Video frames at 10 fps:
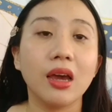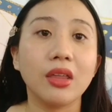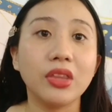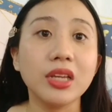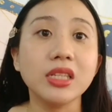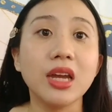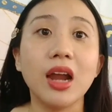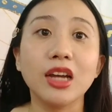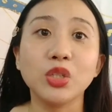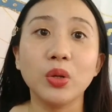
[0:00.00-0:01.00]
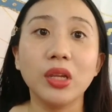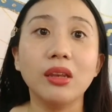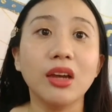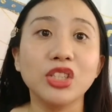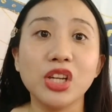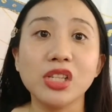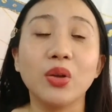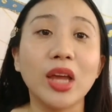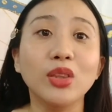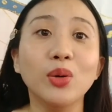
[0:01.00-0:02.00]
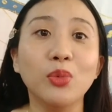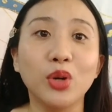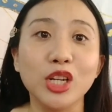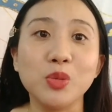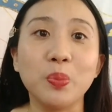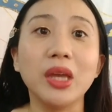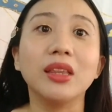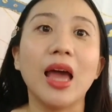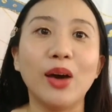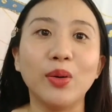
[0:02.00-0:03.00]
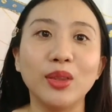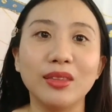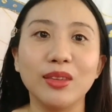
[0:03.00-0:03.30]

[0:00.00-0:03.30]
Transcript: These are actually not just random words picked out